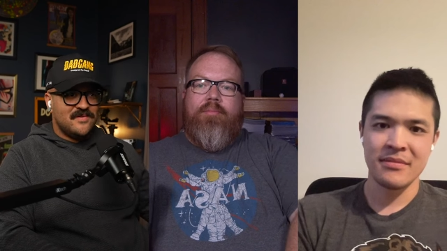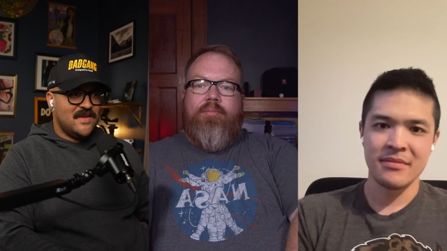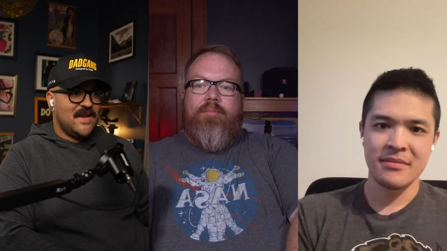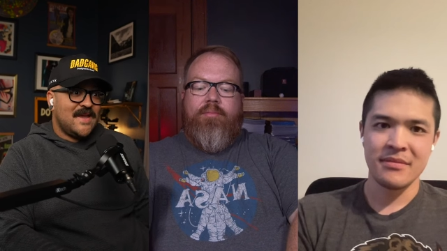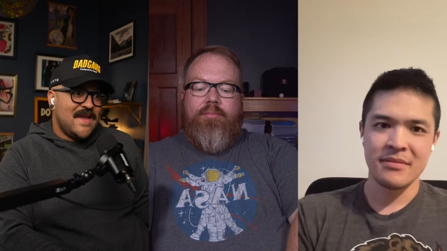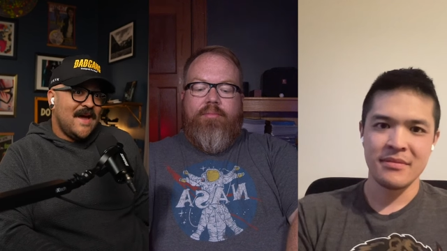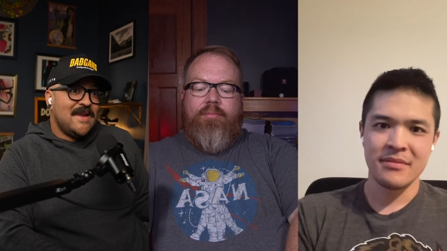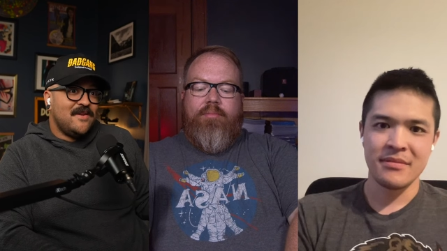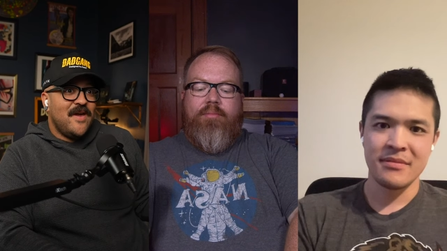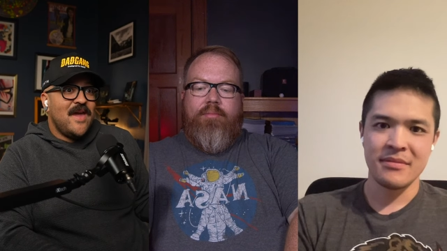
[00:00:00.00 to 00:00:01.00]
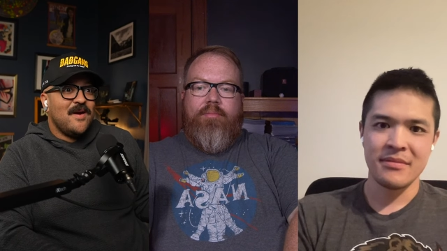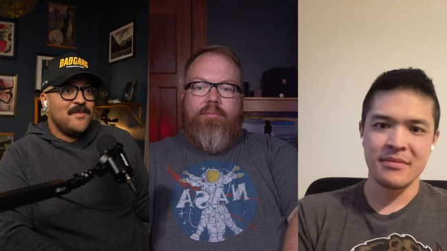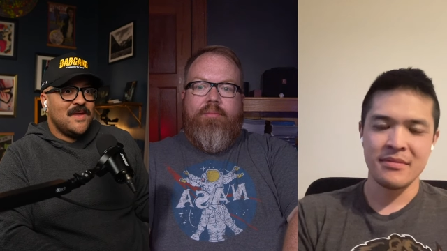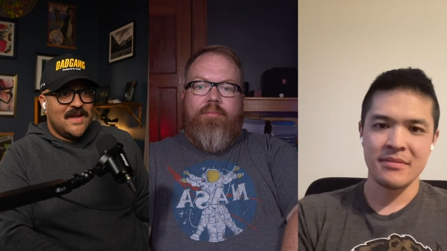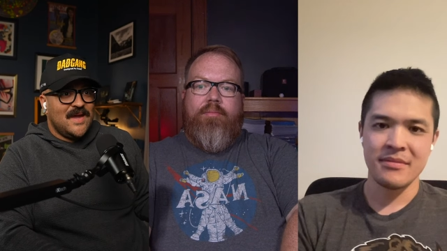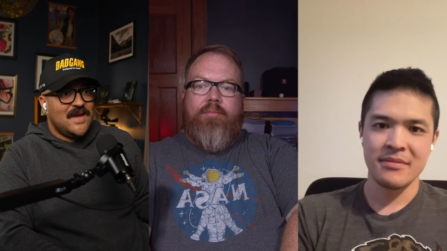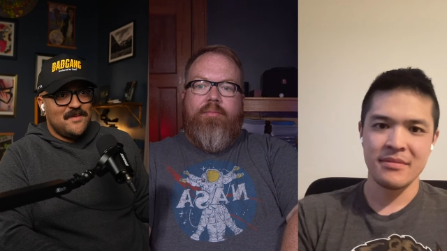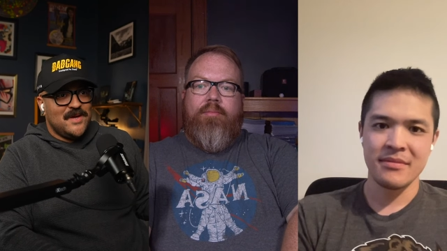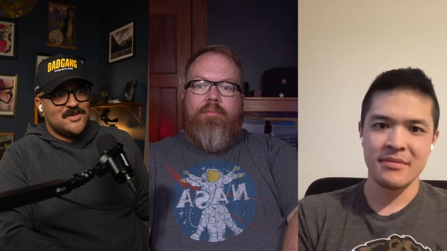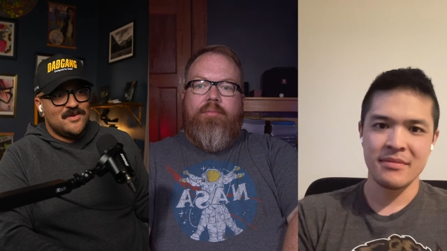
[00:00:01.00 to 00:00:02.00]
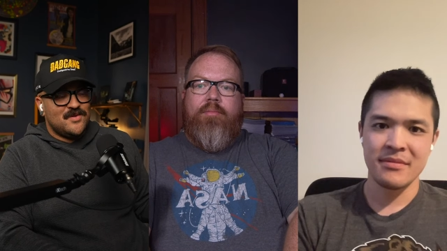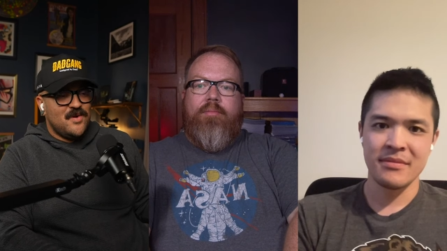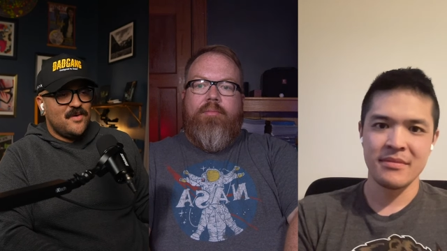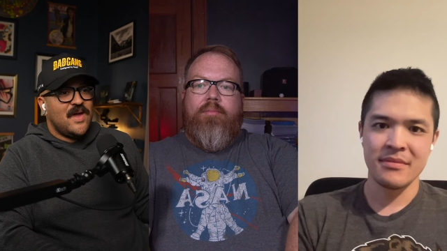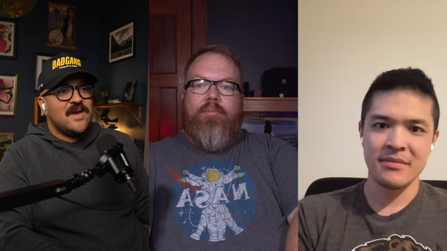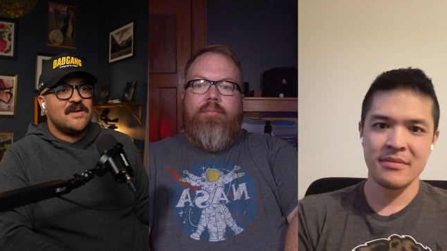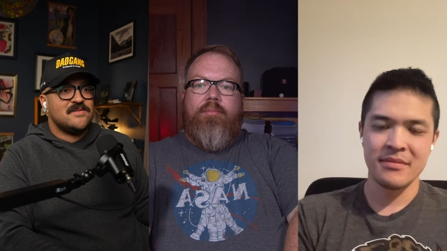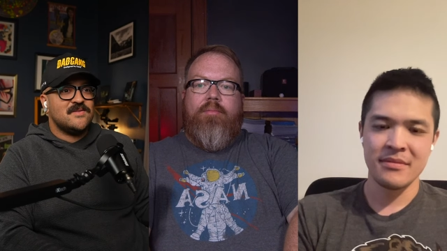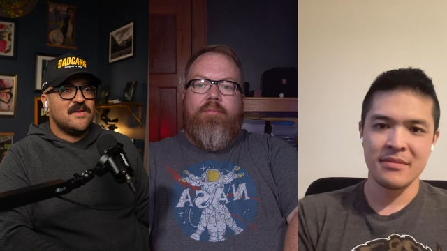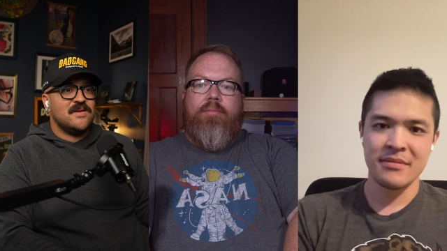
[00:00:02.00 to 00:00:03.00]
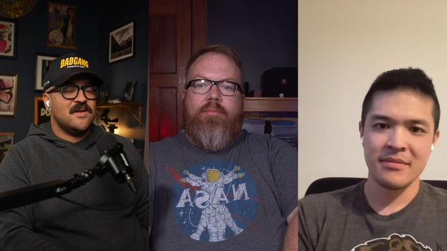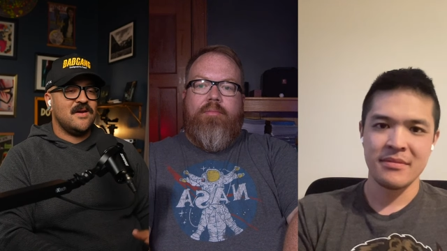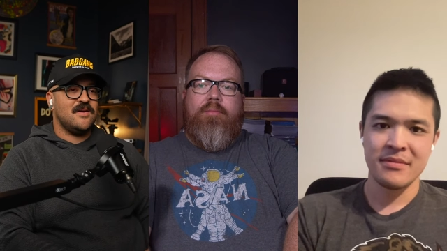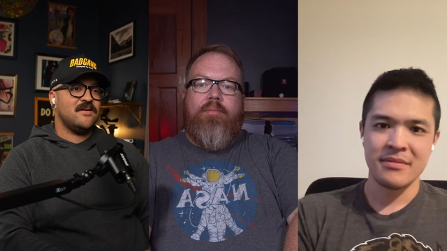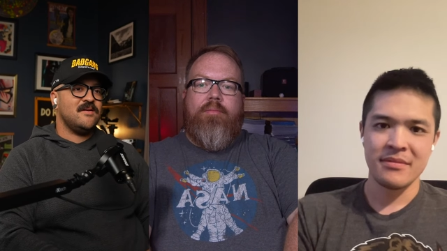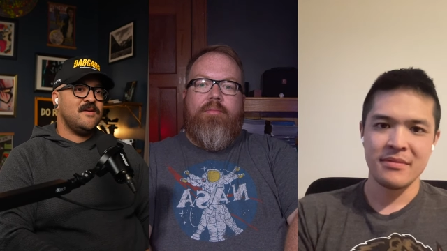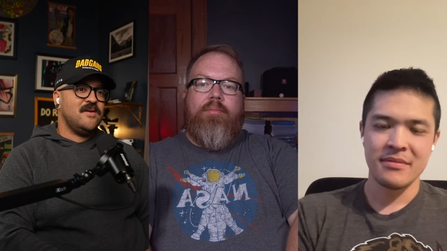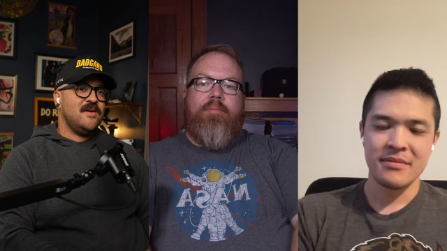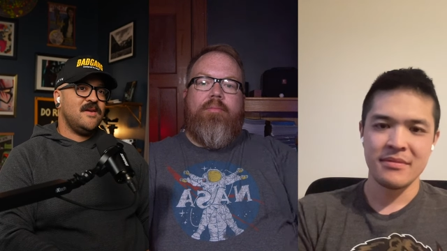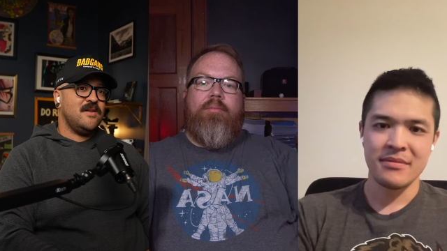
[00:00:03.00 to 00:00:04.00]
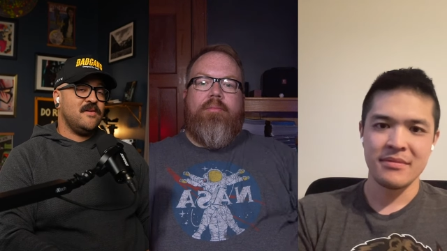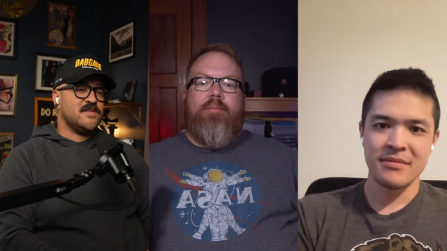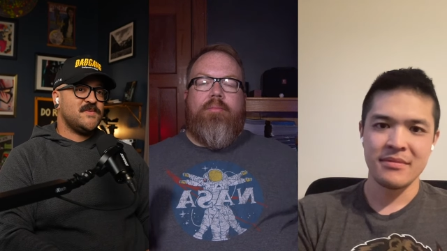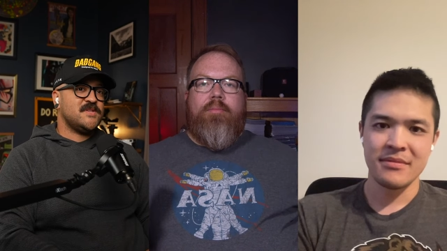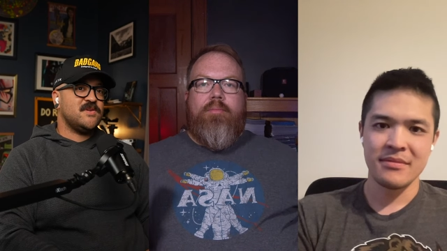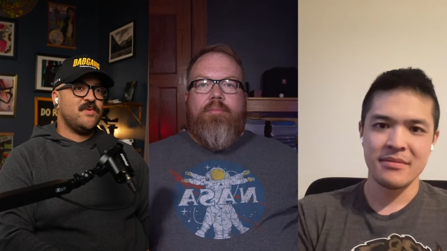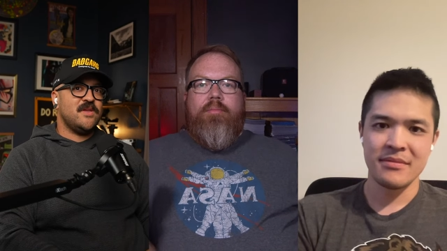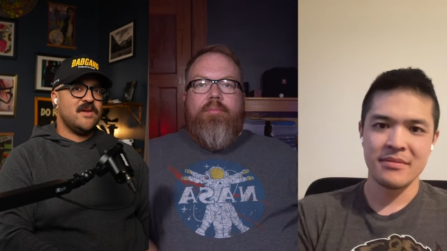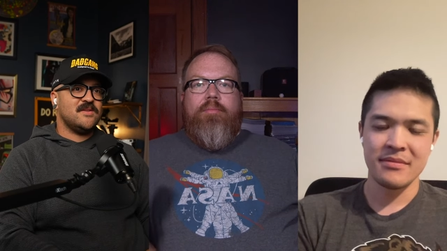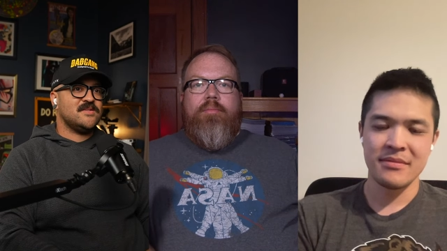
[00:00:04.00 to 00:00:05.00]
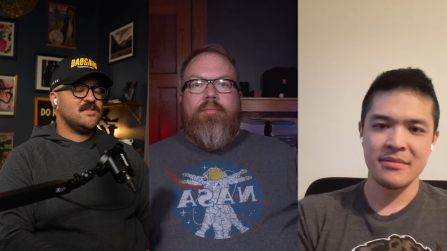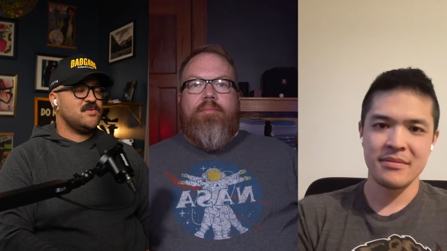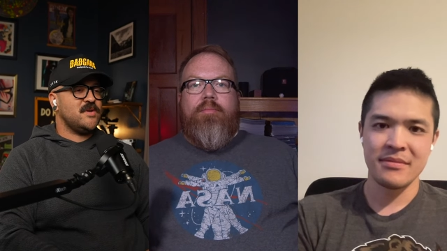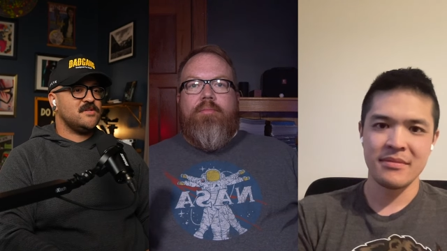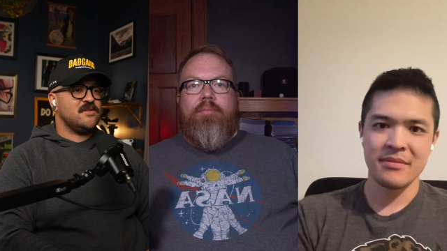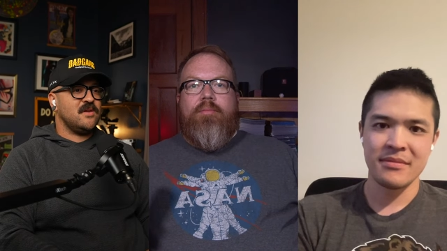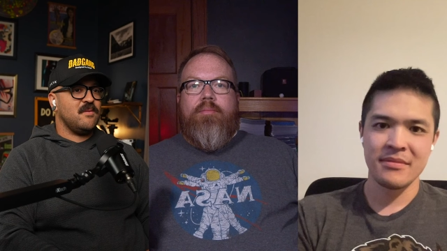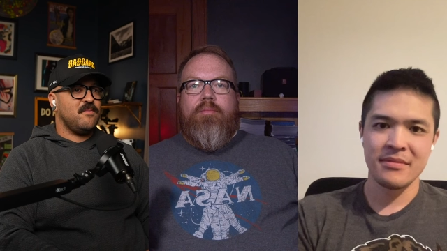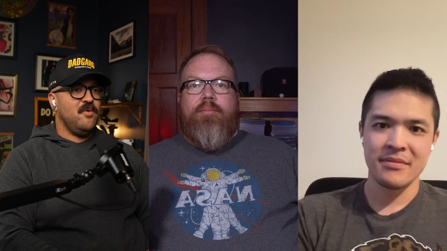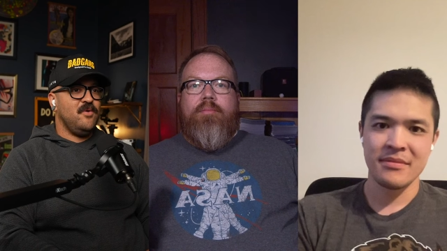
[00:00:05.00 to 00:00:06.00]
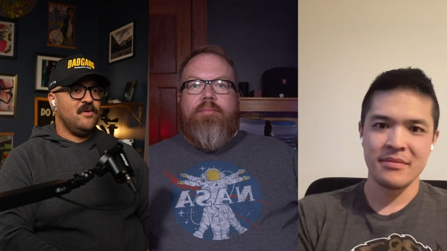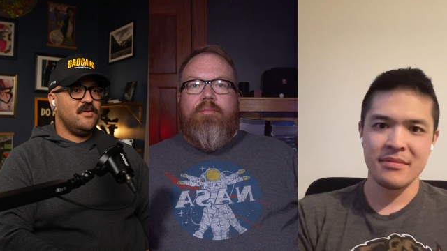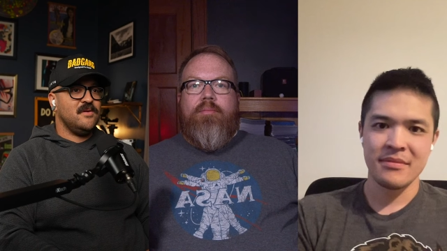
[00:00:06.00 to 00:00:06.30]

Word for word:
Speaker 1: then I kind of am. Like, I got to make sure they're mm-hmm. okay, so that uh, you know, and especially when you get in a situation like a pool,